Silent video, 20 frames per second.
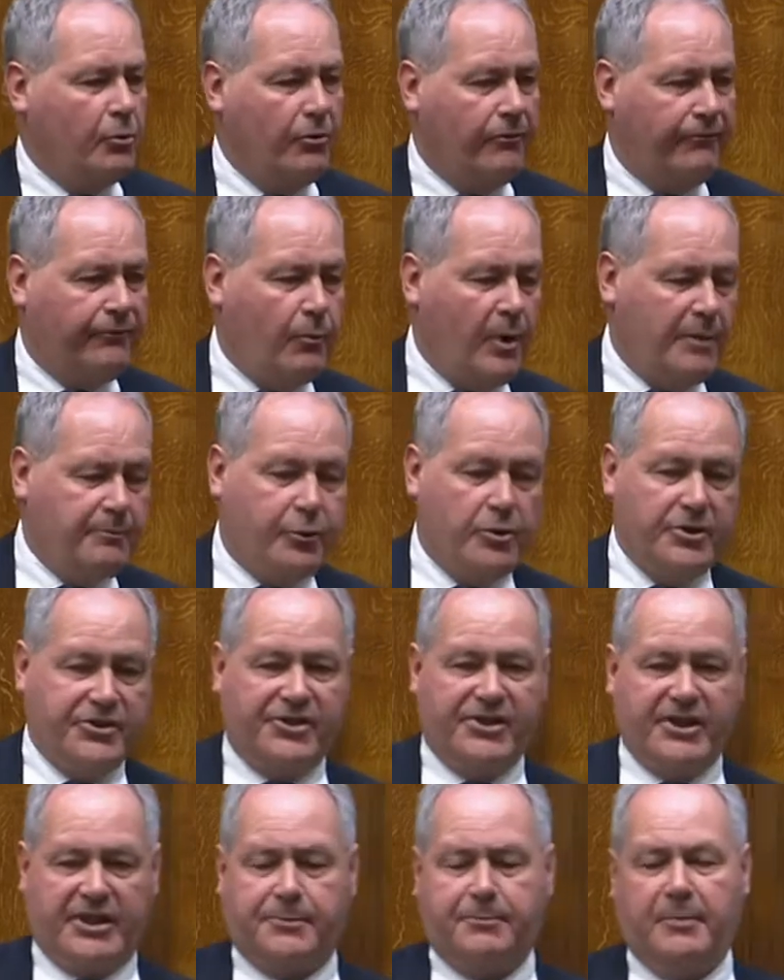of
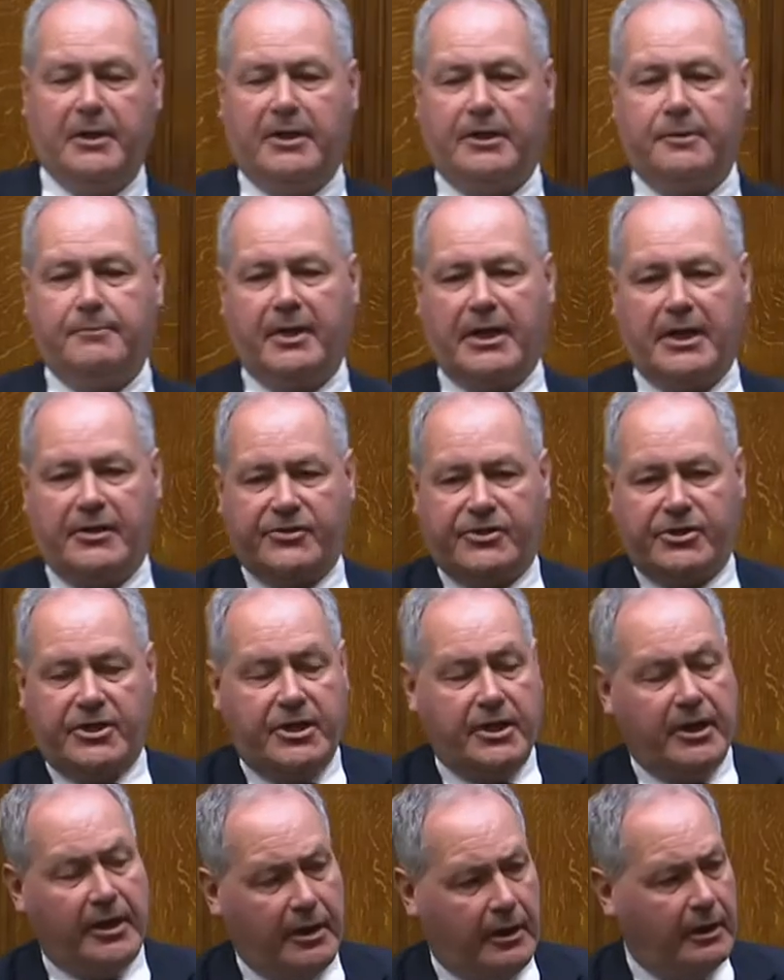£1.6 billion a
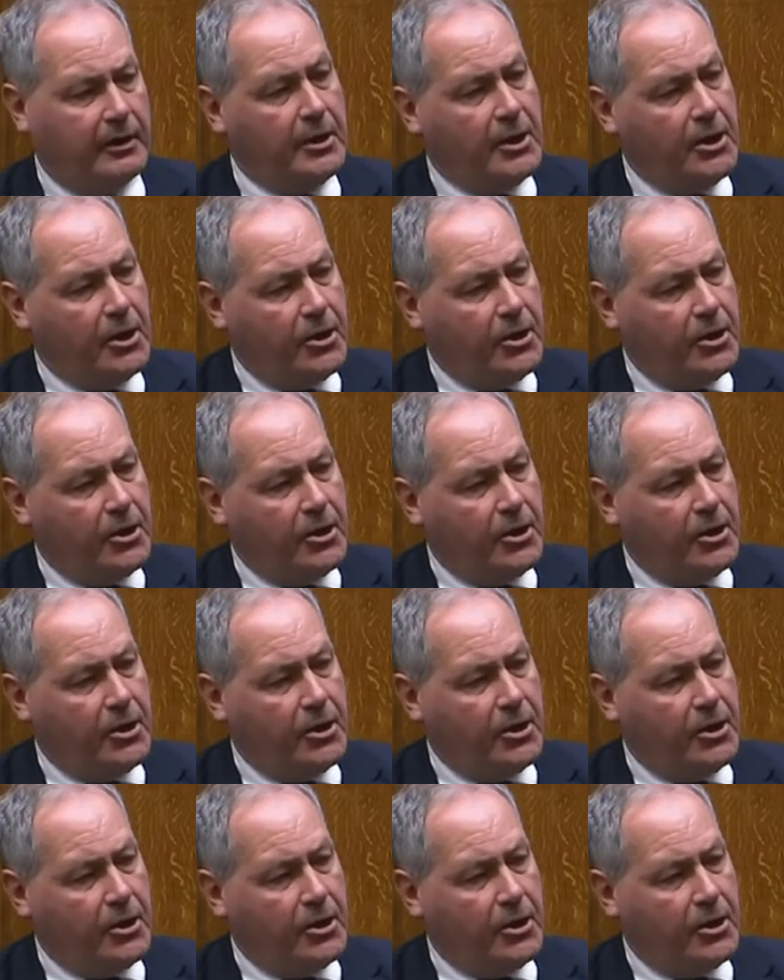year.